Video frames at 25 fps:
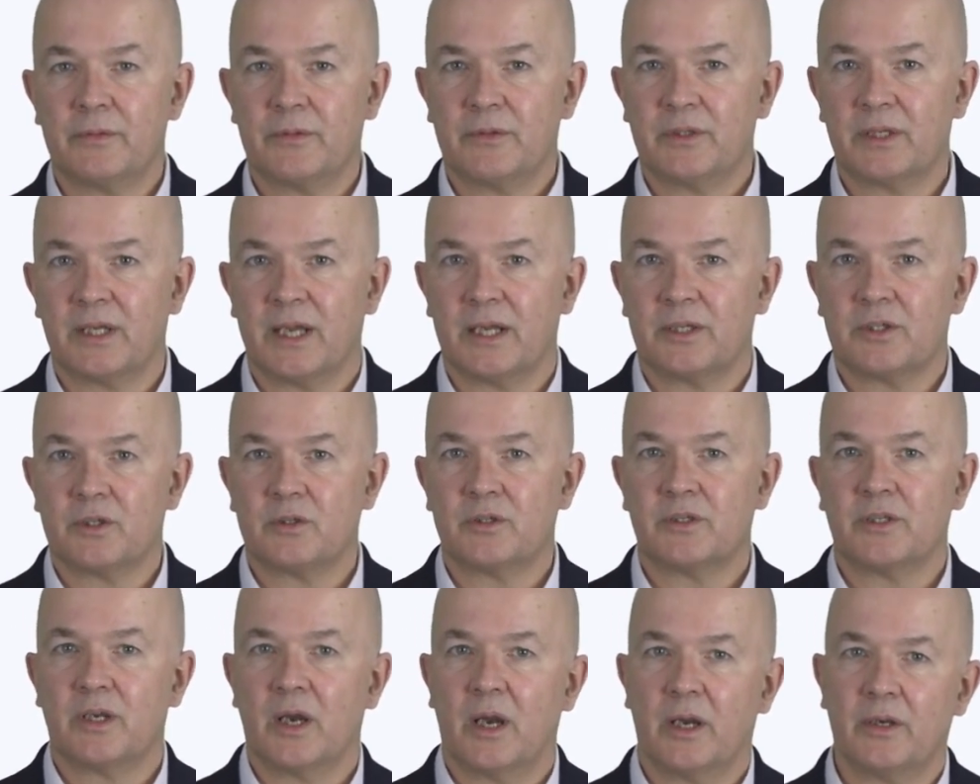To get you
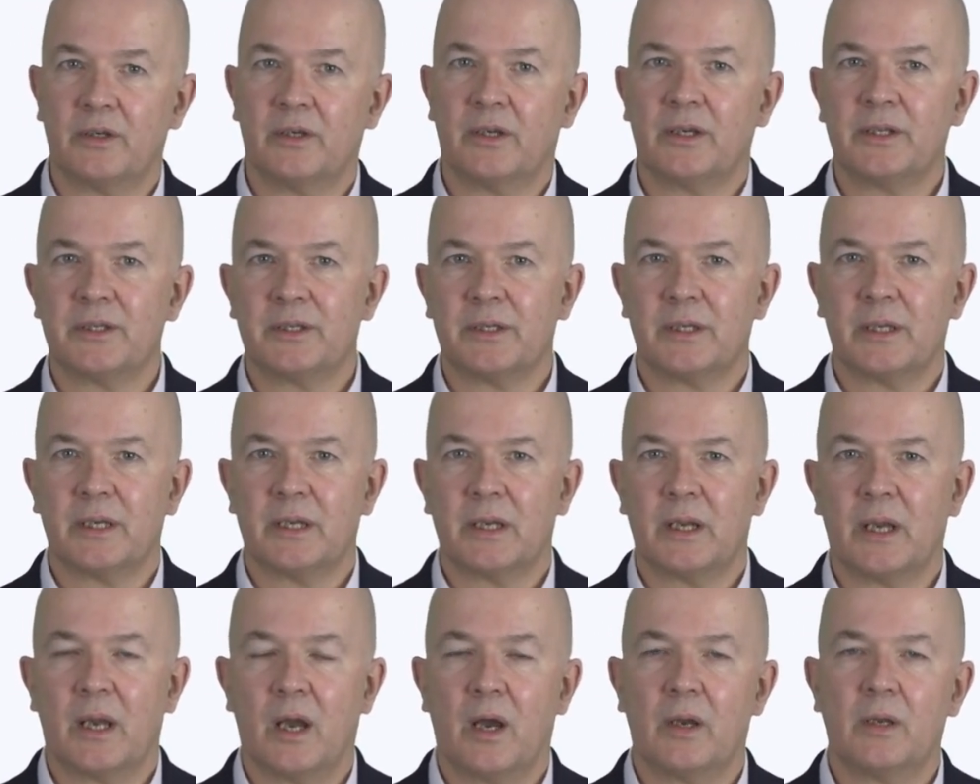started,
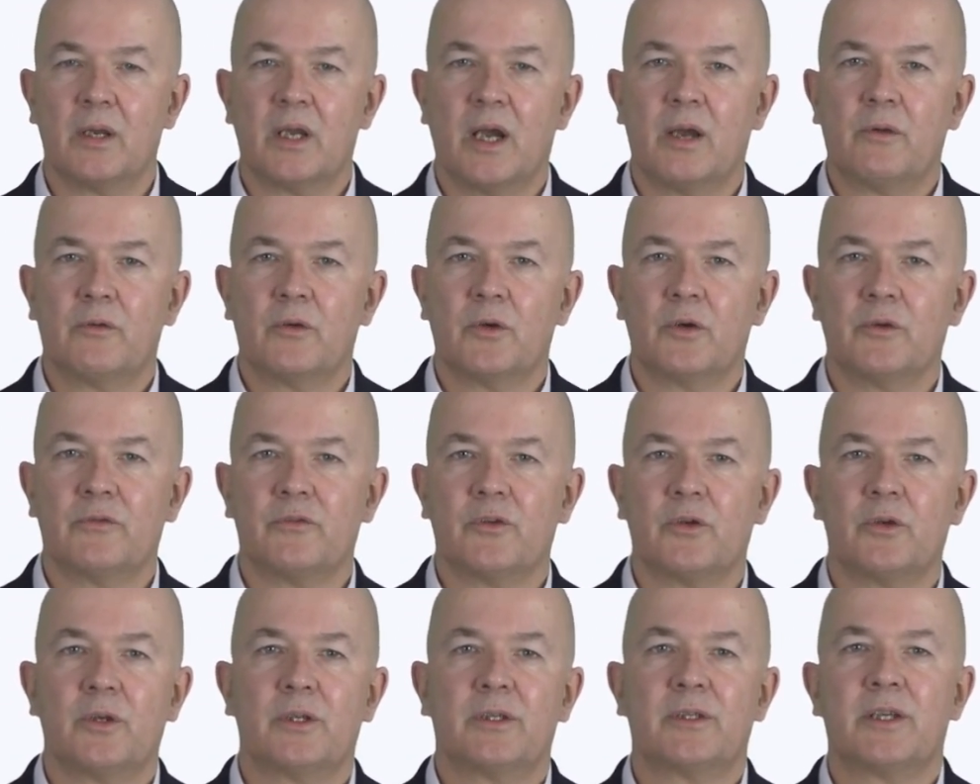I'll cover a
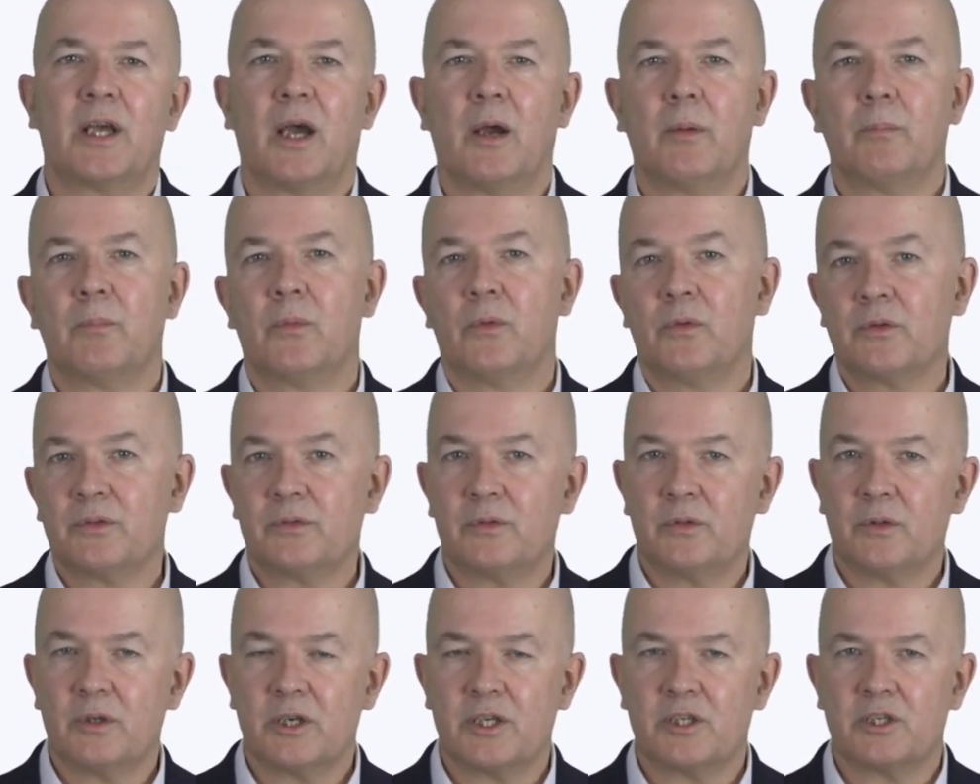few examples
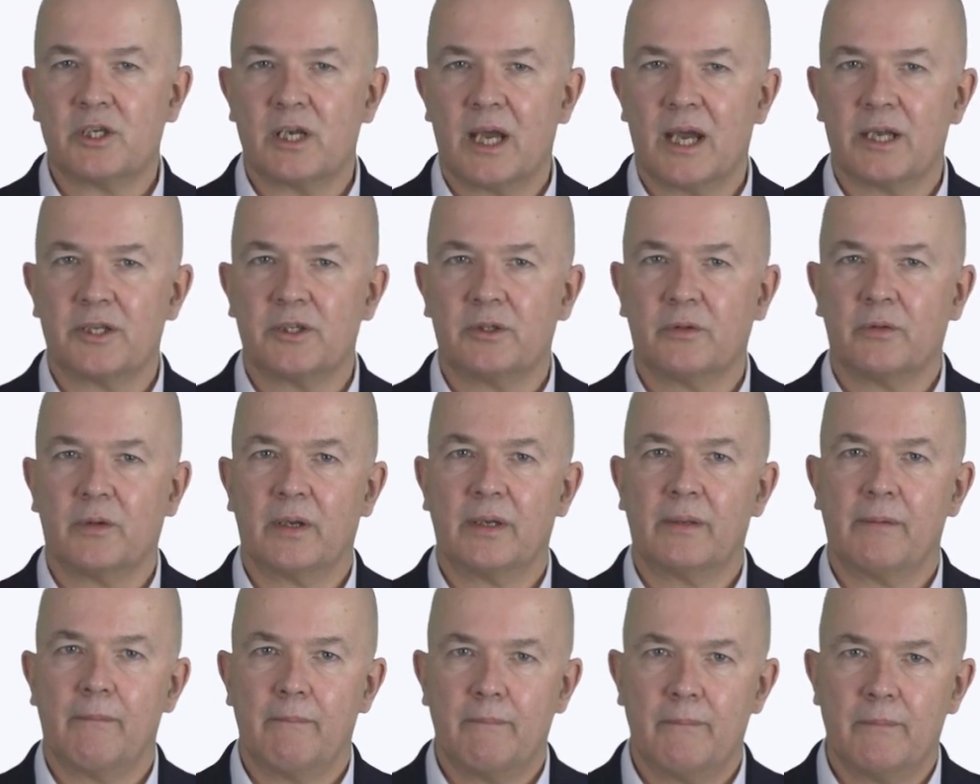for each
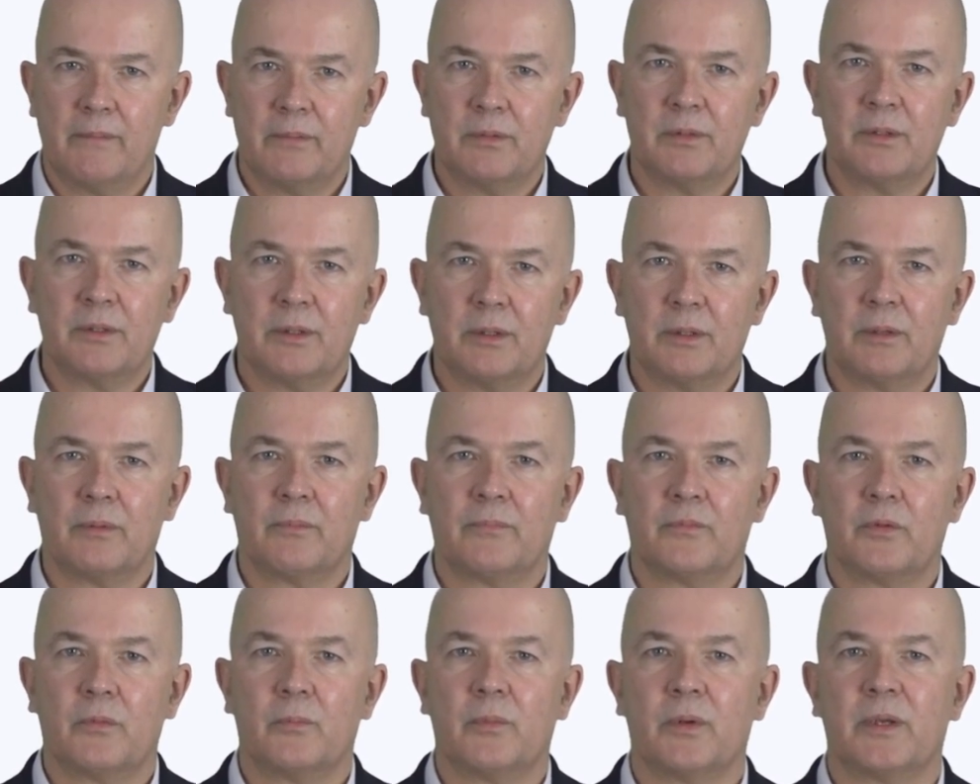category.
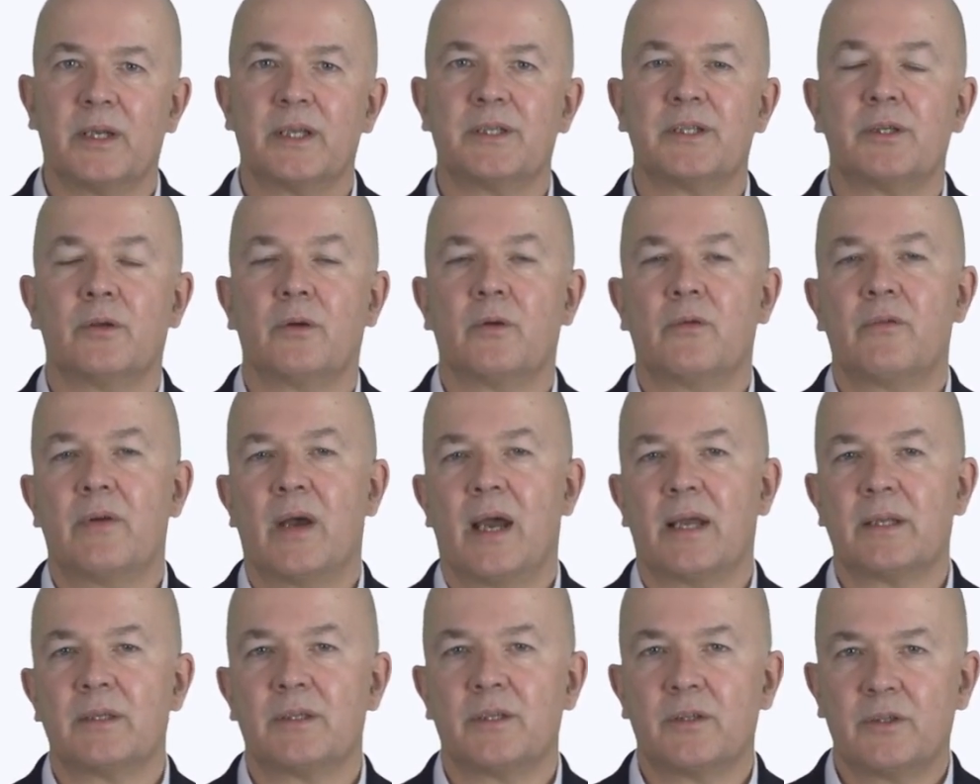For political
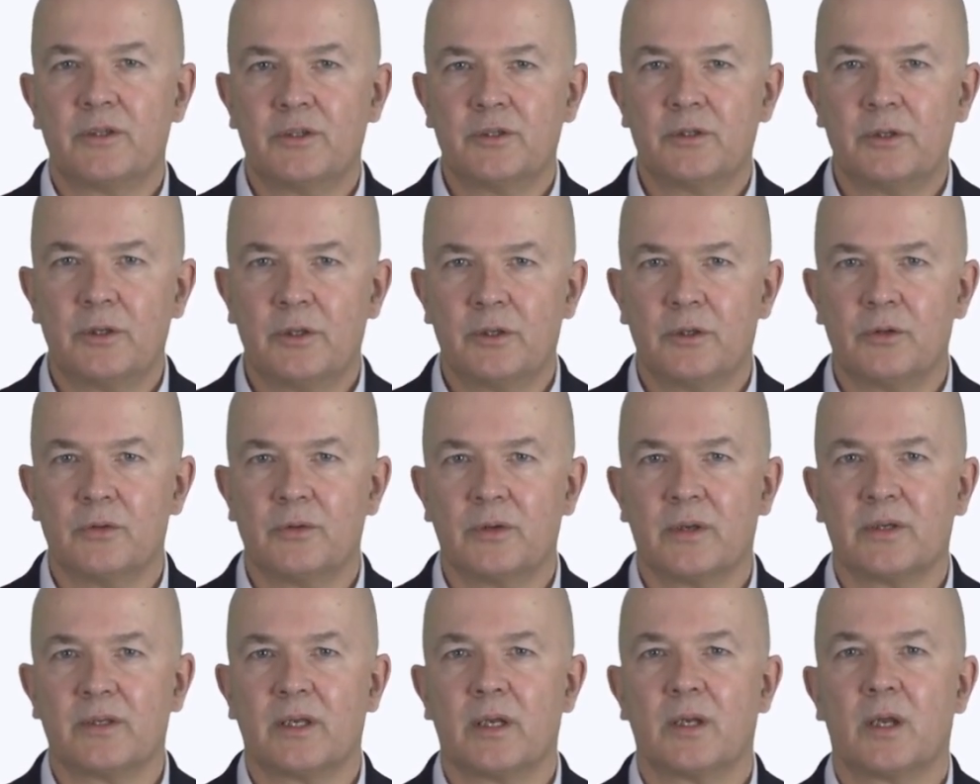factors,
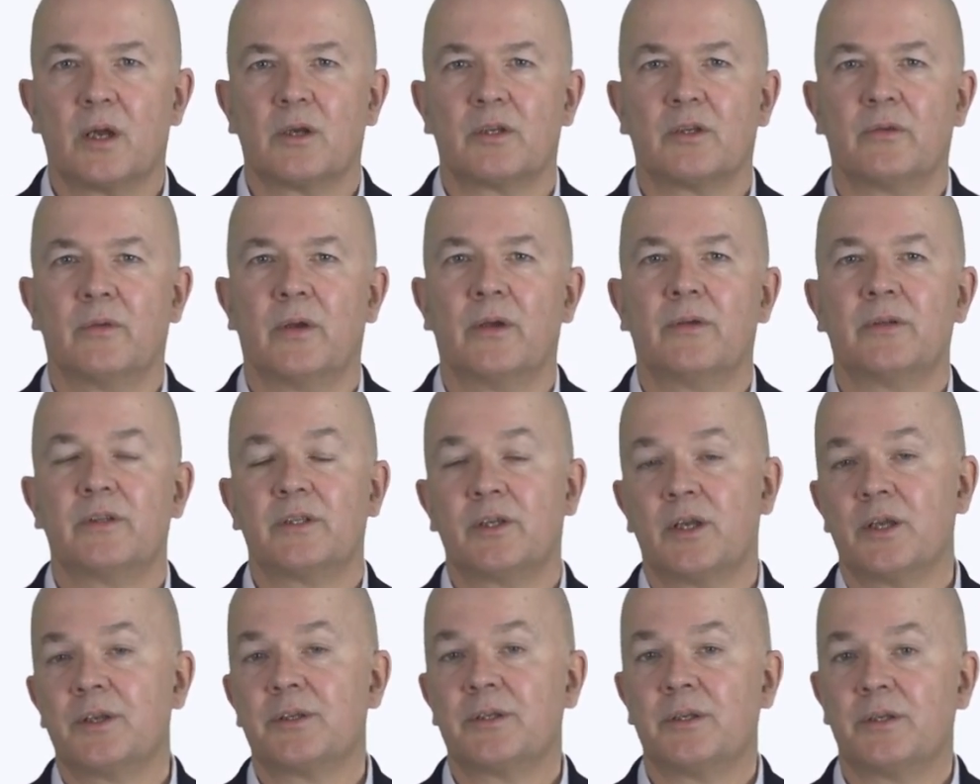there's a lot of
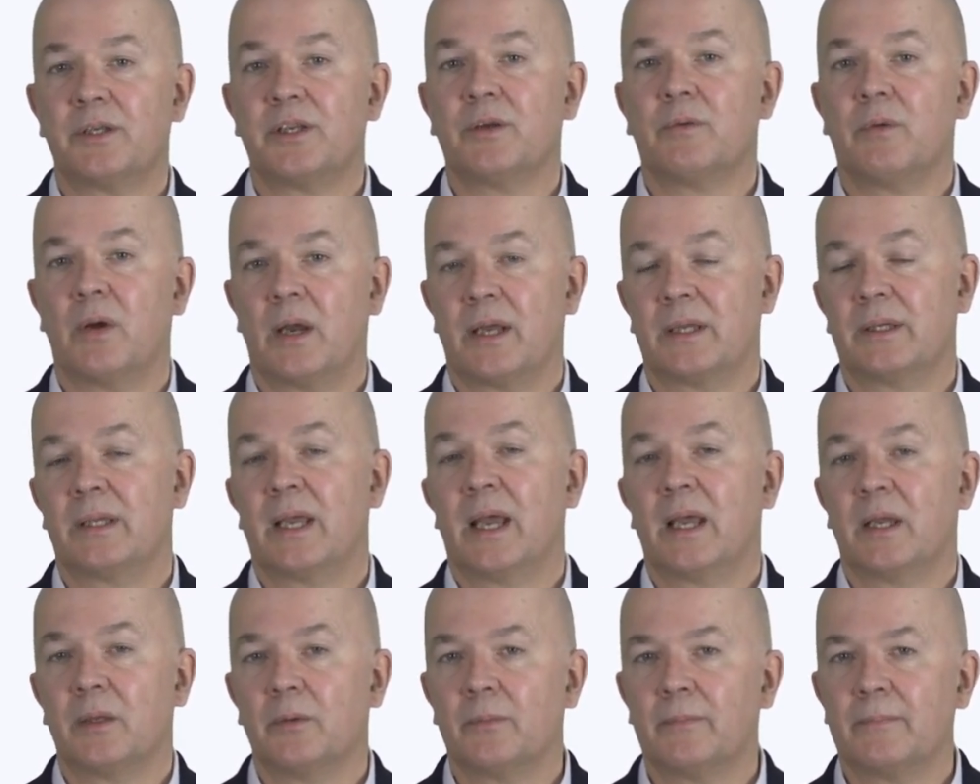uncertainty right
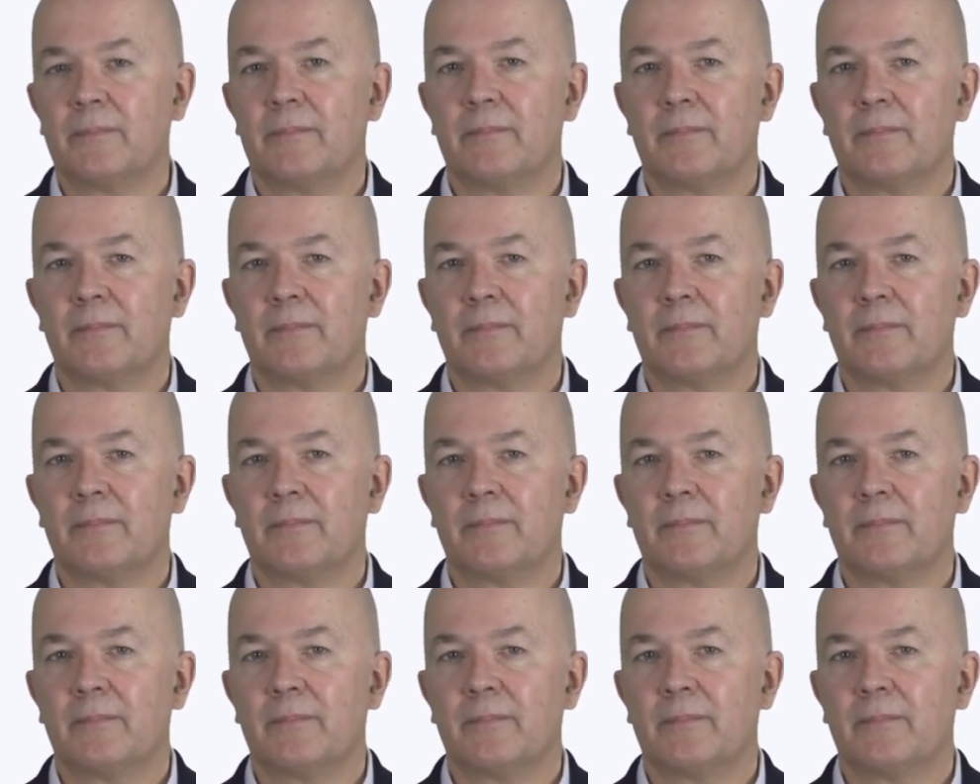now.